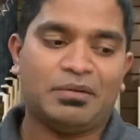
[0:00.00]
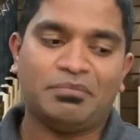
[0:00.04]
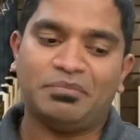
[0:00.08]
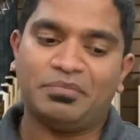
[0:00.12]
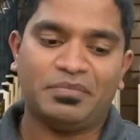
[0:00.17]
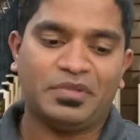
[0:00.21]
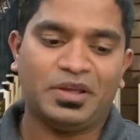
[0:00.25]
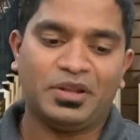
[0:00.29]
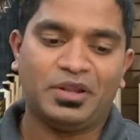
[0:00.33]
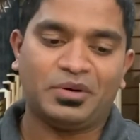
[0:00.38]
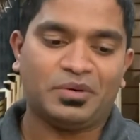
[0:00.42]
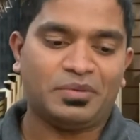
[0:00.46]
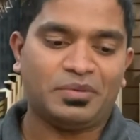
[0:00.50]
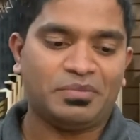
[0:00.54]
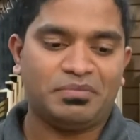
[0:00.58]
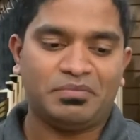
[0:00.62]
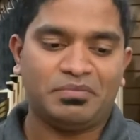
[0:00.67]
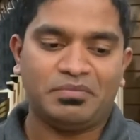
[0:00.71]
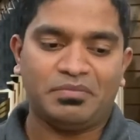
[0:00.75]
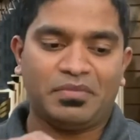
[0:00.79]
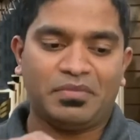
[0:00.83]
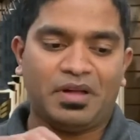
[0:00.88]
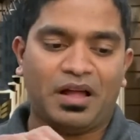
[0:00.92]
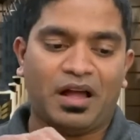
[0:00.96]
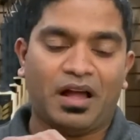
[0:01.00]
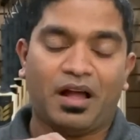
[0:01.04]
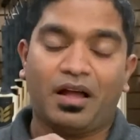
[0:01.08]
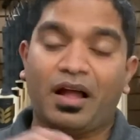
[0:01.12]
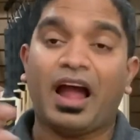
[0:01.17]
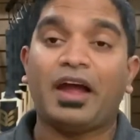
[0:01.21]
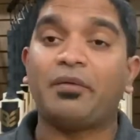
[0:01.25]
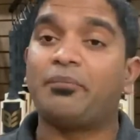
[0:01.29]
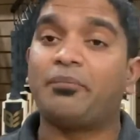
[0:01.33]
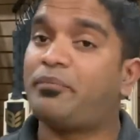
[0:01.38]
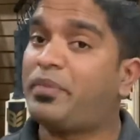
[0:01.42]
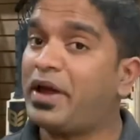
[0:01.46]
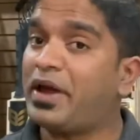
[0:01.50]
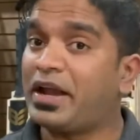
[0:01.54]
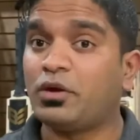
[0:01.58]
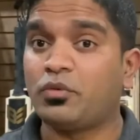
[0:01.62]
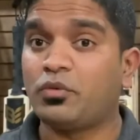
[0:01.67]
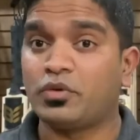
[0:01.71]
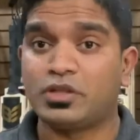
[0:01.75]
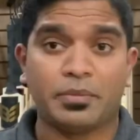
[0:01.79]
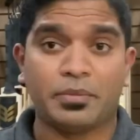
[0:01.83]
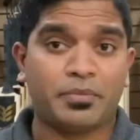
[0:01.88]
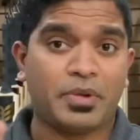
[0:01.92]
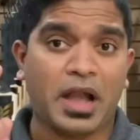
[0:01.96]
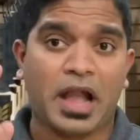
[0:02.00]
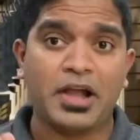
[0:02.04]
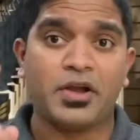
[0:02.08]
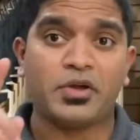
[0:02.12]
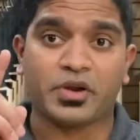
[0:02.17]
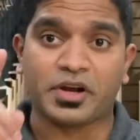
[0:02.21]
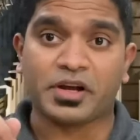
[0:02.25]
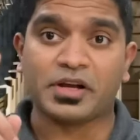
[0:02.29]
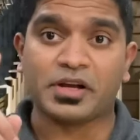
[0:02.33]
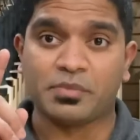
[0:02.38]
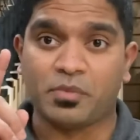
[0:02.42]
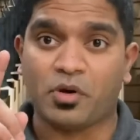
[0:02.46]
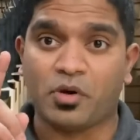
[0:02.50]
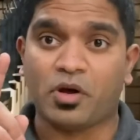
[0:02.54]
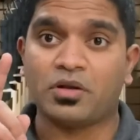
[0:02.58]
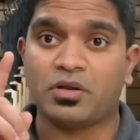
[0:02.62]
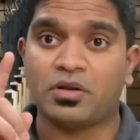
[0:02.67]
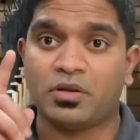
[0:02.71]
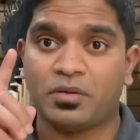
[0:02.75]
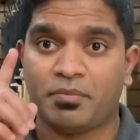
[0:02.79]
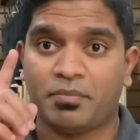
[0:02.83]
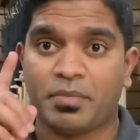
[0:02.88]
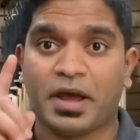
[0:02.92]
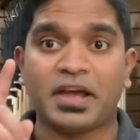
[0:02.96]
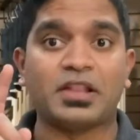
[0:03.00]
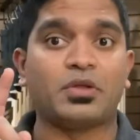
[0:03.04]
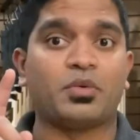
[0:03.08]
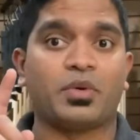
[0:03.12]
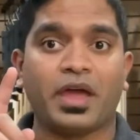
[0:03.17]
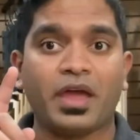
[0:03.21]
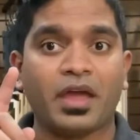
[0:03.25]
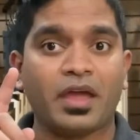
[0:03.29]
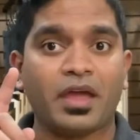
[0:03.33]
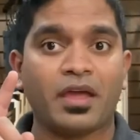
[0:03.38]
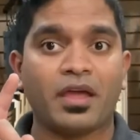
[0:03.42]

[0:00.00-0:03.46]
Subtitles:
You know, I pinged with the brand new cricket ball, by the way.